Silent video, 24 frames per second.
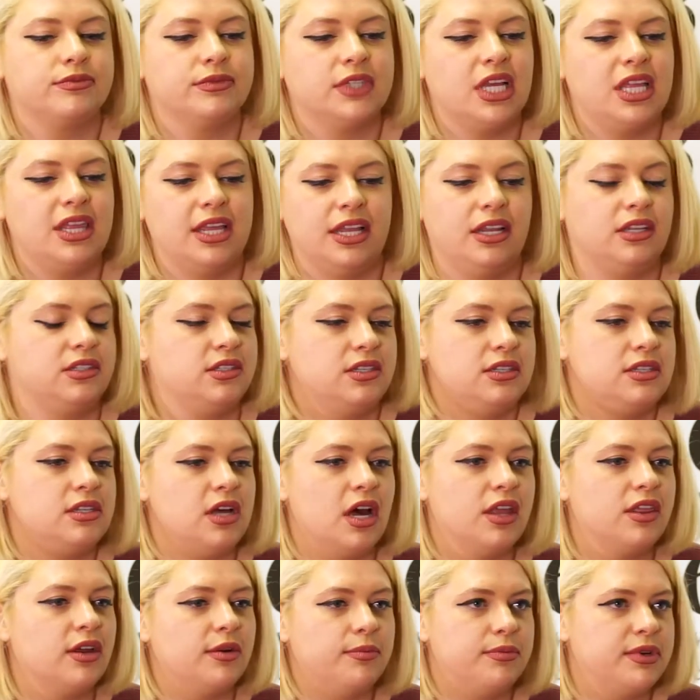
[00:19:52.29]
and then just
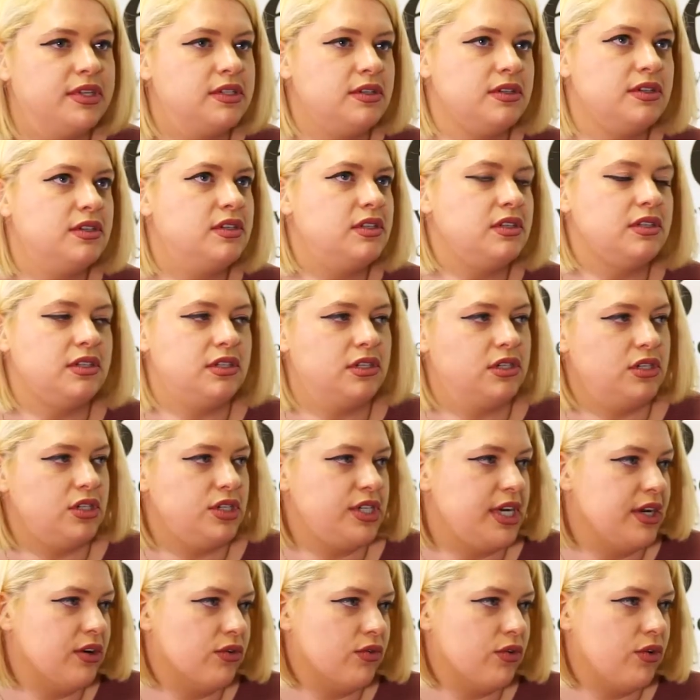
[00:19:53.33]
other businesses in
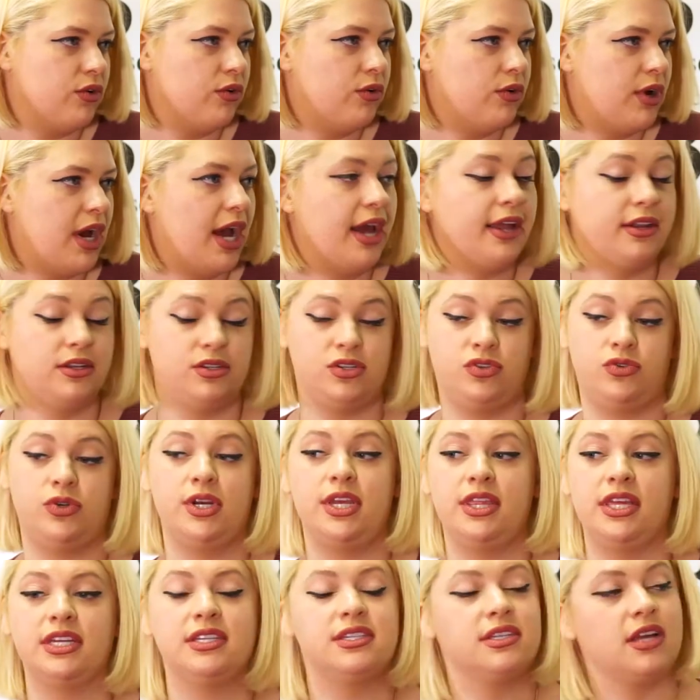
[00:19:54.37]
general. I
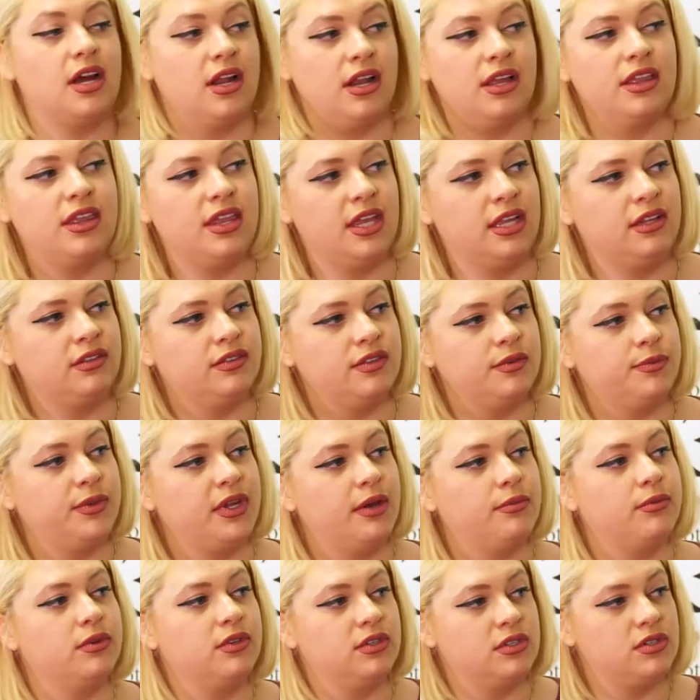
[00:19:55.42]
enjoy this kind of thing to be
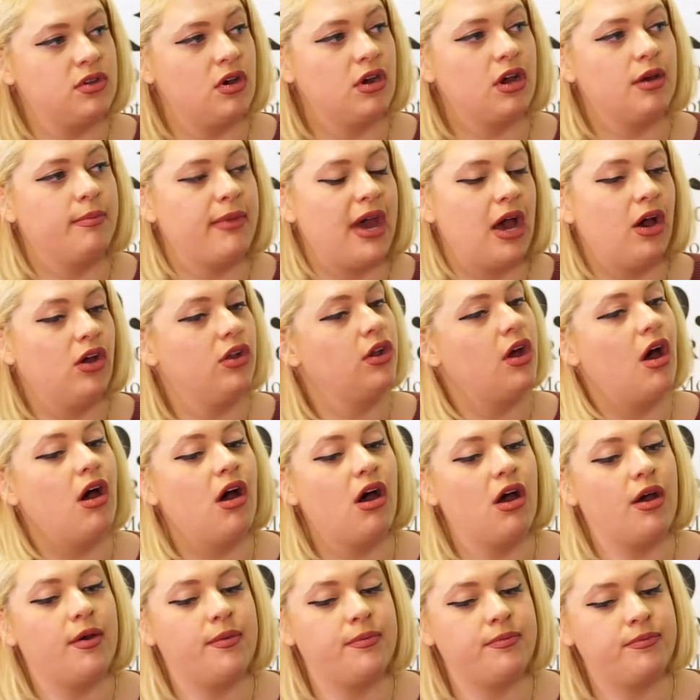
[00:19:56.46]
able to talk about
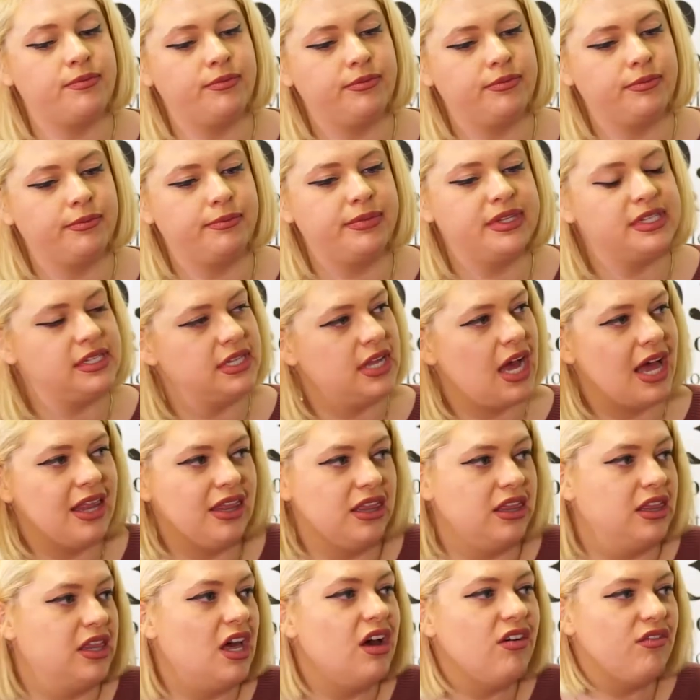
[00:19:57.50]
business. I
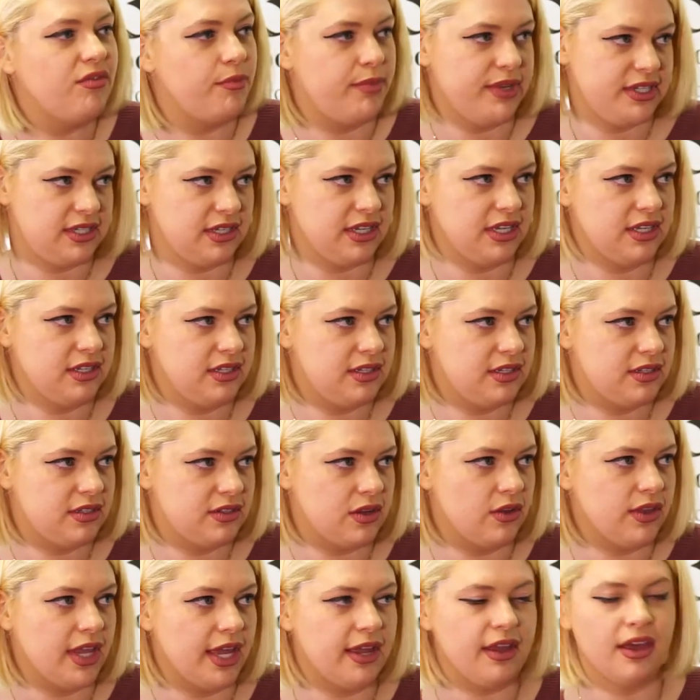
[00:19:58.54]
love business.
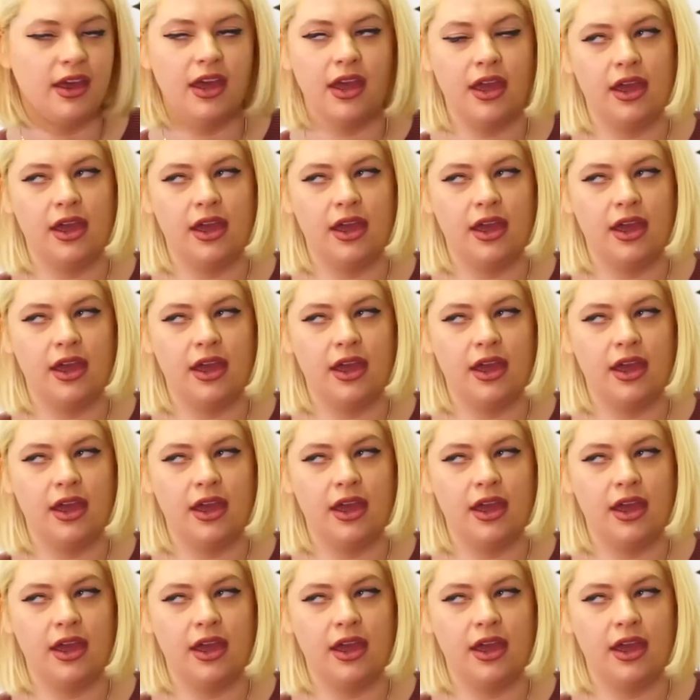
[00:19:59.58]
So like